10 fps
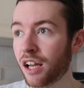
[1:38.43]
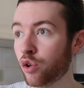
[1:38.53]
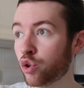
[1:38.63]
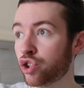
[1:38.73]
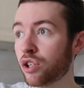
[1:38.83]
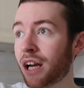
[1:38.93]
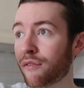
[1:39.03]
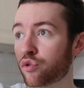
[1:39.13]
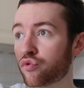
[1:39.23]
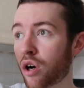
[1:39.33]
your sugar
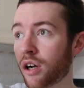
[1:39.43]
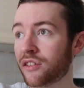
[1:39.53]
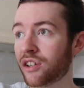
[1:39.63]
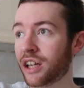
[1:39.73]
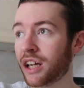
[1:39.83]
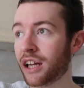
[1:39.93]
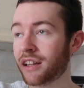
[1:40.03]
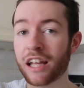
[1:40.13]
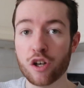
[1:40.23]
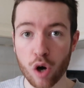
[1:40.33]
levels rise,
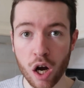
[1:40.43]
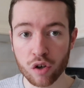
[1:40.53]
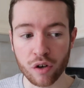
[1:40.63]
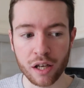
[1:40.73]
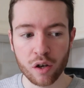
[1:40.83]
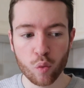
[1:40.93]
then you're hungry.